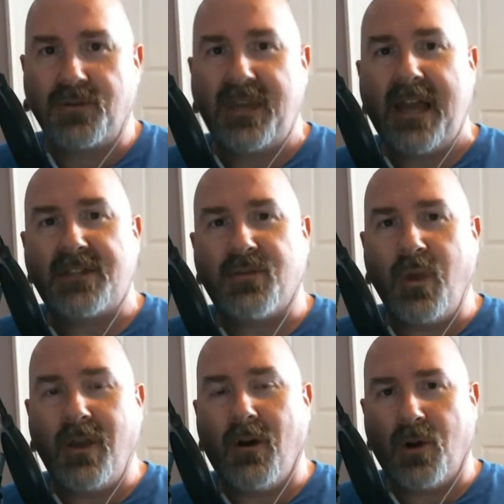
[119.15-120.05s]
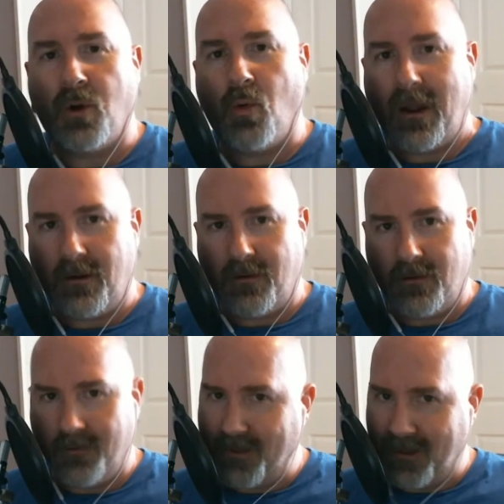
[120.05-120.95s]
yes, we are aware
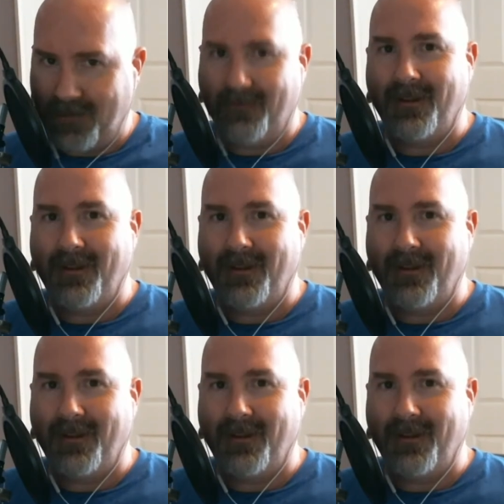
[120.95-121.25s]
that